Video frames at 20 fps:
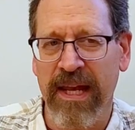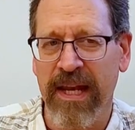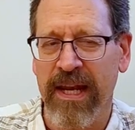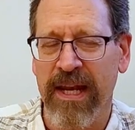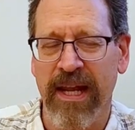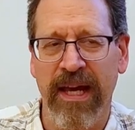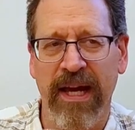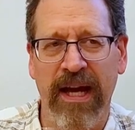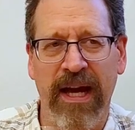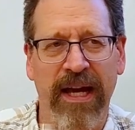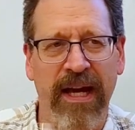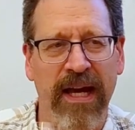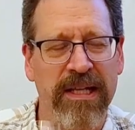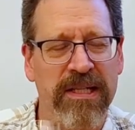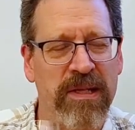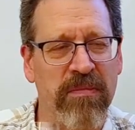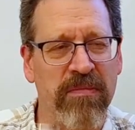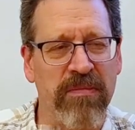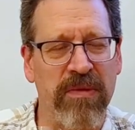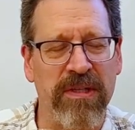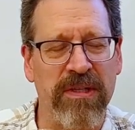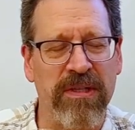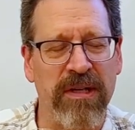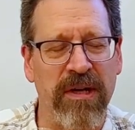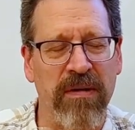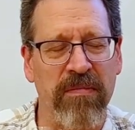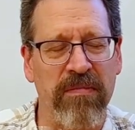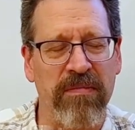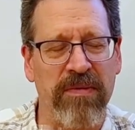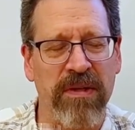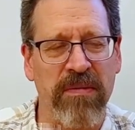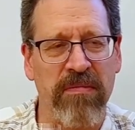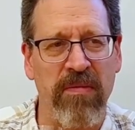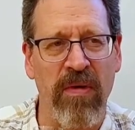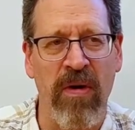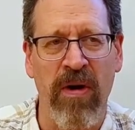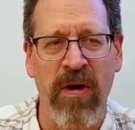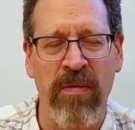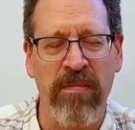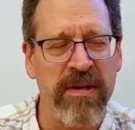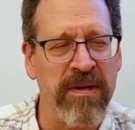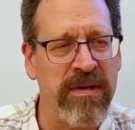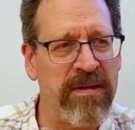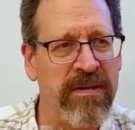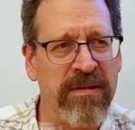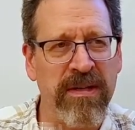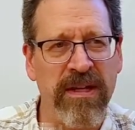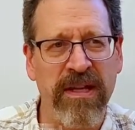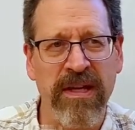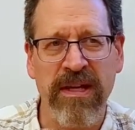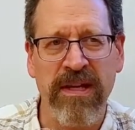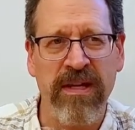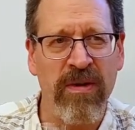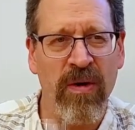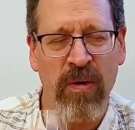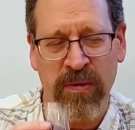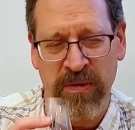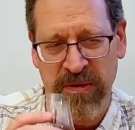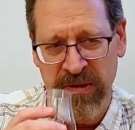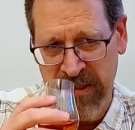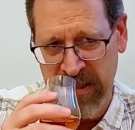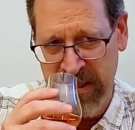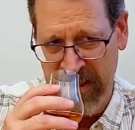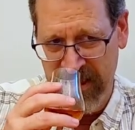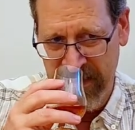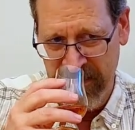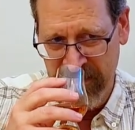in it, I get some almondy notes.